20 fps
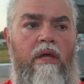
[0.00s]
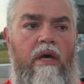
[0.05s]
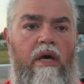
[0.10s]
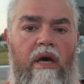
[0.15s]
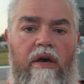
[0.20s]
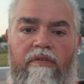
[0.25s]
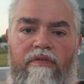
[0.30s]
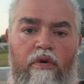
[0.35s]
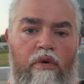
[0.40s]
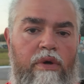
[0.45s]

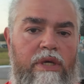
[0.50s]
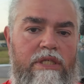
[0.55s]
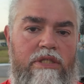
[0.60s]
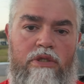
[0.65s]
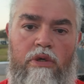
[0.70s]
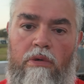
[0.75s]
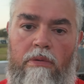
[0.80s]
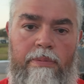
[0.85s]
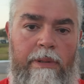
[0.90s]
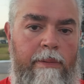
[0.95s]
I've always
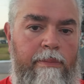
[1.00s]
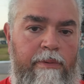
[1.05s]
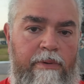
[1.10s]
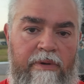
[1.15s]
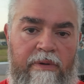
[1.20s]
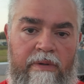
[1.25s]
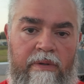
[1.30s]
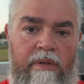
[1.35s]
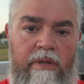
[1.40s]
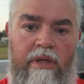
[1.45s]
told
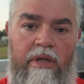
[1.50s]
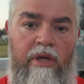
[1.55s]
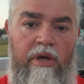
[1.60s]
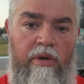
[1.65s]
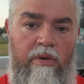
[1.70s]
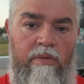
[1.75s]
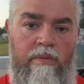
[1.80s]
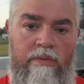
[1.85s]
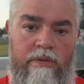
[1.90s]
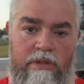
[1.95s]
people, you
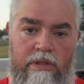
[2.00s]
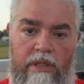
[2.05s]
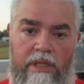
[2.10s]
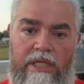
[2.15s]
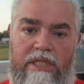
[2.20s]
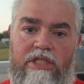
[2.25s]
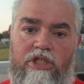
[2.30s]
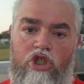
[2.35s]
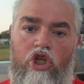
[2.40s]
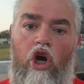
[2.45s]
know,
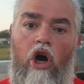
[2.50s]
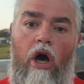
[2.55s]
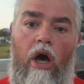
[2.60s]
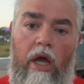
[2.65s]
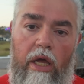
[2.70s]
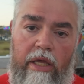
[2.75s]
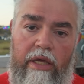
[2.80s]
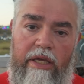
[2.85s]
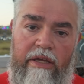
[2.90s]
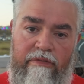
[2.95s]
let's
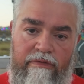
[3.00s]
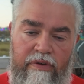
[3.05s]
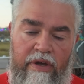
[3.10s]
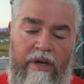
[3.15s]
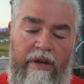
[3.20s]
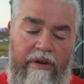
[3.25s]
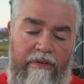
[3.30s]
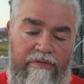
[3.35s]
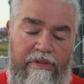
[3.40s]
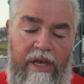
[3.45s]
talk and
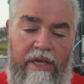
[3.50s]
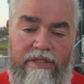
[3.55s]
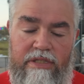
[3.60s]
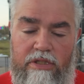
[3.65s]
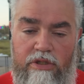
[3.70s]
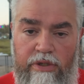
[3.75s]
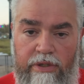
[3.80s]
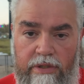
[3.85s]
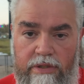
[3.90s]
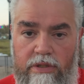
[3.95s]
find out if
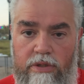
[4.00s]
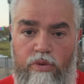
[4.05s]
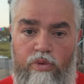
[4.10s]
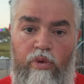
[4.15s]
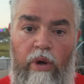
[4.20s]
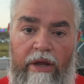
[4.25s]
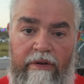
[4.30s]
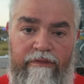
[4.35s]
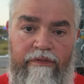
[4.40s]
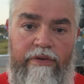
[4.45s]
1,000 Trails is
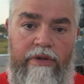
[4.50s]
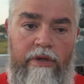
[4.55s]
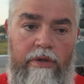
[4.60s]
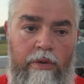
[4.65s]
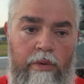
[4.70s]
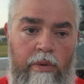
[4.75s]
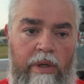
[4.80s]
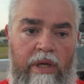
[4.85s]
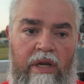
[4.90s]
right for you.